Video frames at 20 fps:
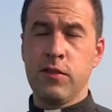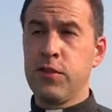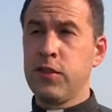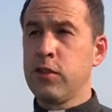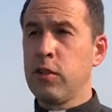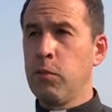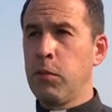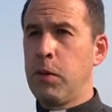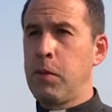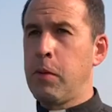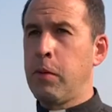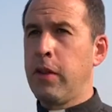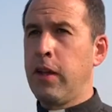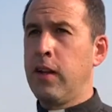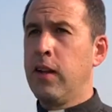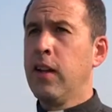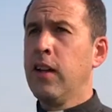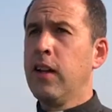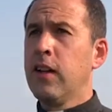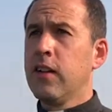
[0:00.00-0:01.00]
of so many people
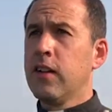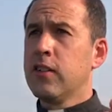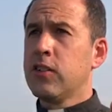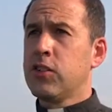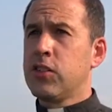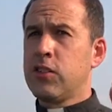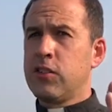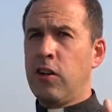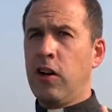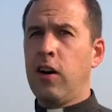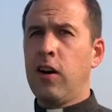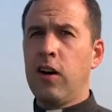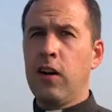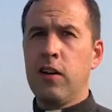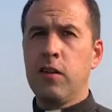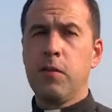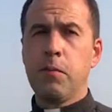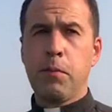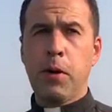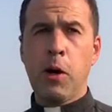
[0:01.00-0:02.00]
that saw
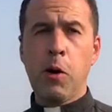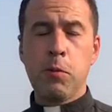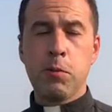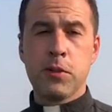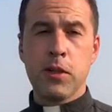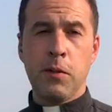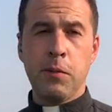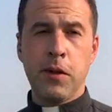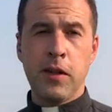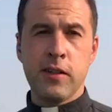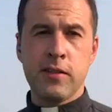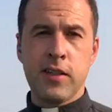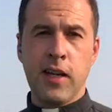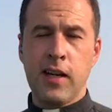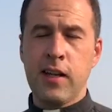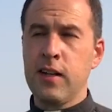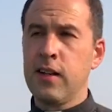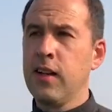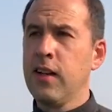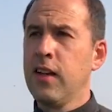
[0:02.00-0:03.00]
Pope John Paul
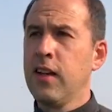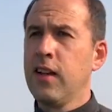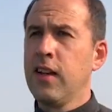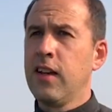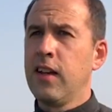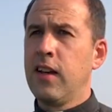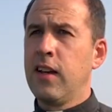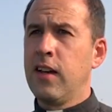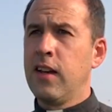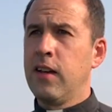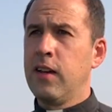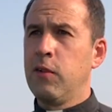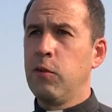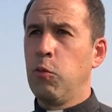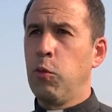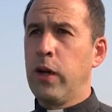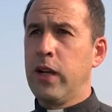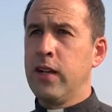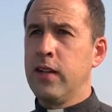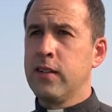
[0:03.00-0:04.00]
II
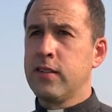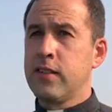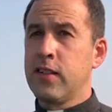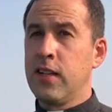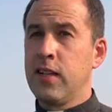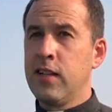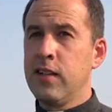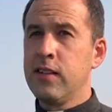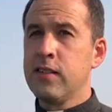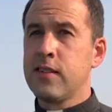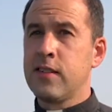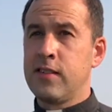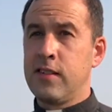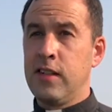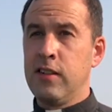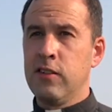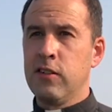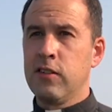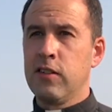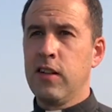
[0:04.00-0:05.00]
and witnessed his
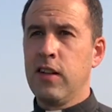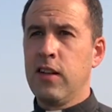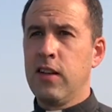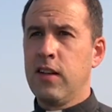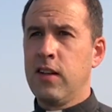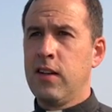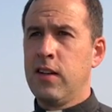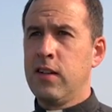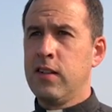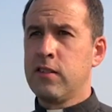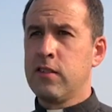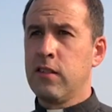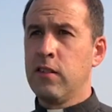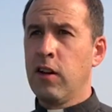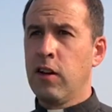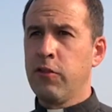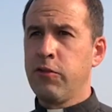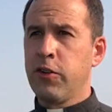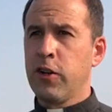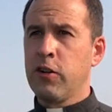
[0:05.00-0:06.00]
zeal, his
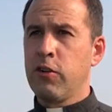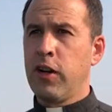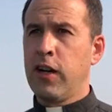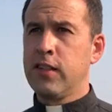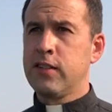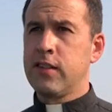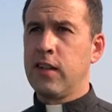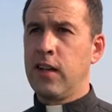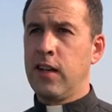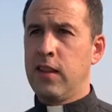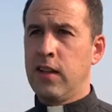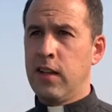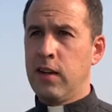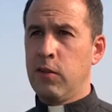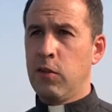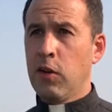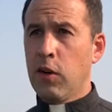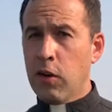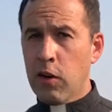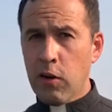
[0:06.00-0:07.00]
love for Christ, and
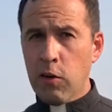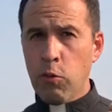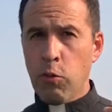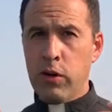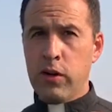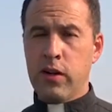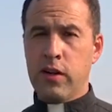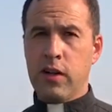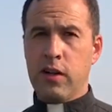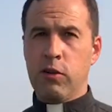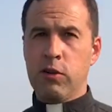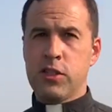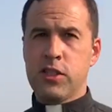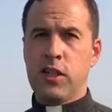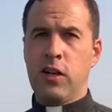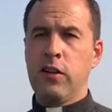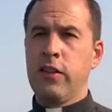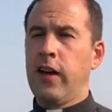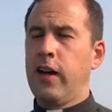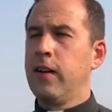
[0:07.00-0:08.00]
then wanted to go
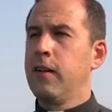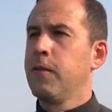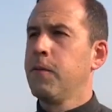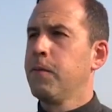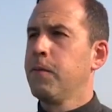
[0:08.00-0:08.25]
share that.